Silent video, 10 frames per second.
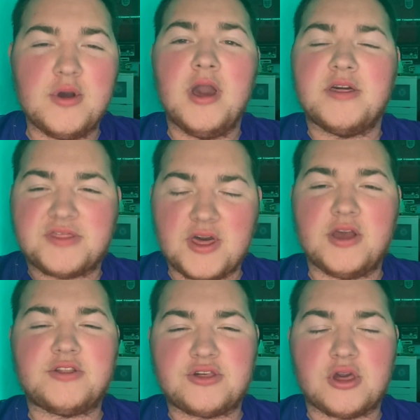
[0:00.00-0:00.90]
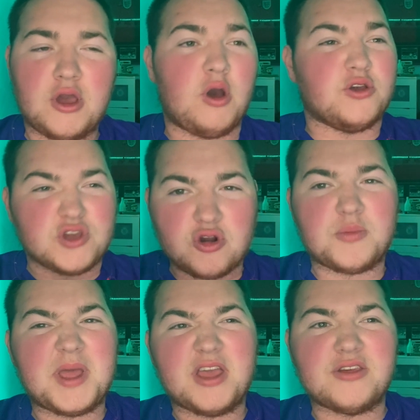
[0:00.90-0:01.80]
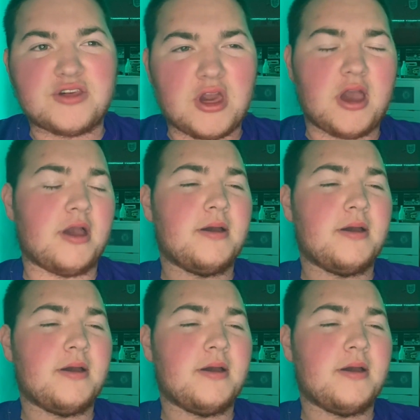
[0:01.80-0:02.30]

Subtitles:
third shirt or European shirt.